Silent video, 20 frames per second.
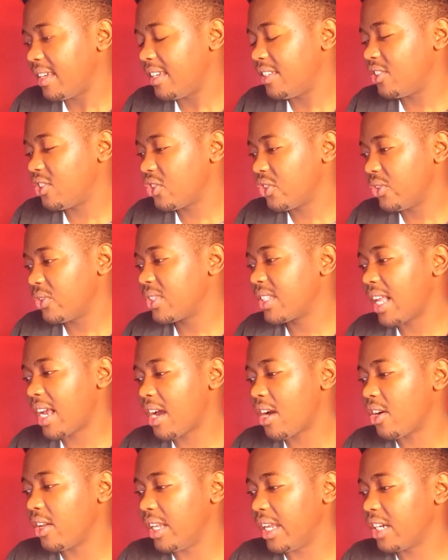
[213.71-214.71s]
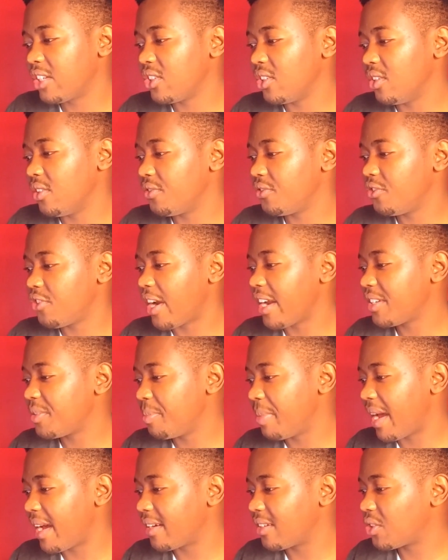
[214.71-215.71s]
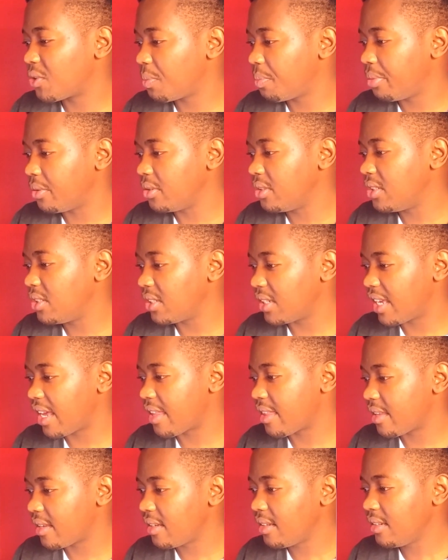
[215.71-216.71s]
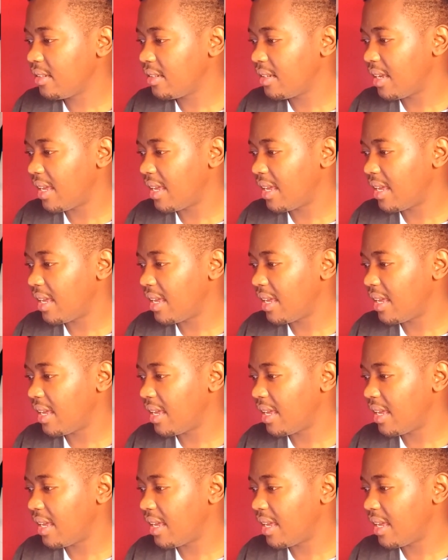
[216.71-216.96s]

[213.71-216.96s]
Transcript: It just looks like a collection of trash bags put together,